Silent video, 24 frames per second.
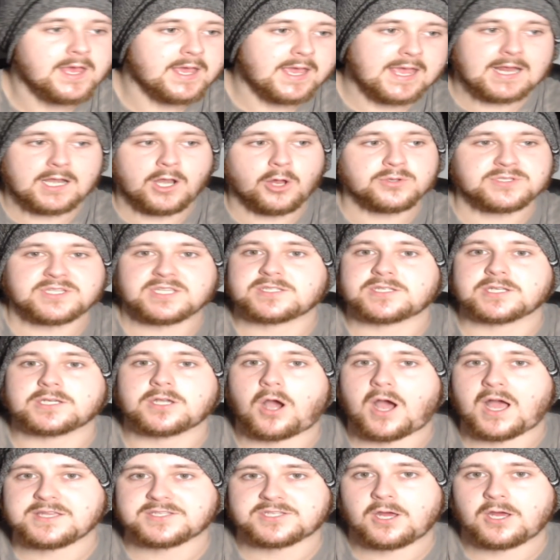He loses to
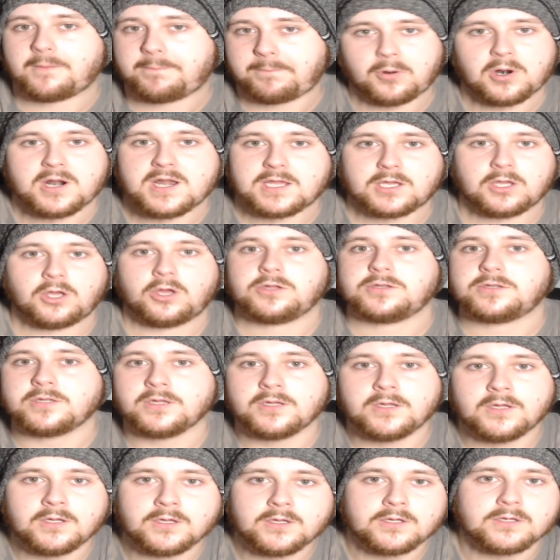guys that are pretty good
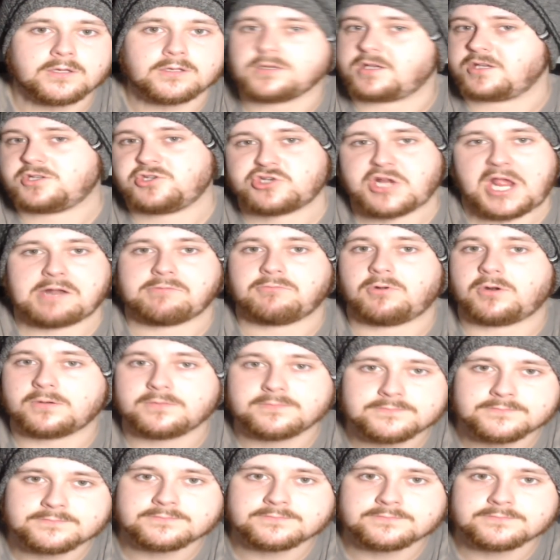in general.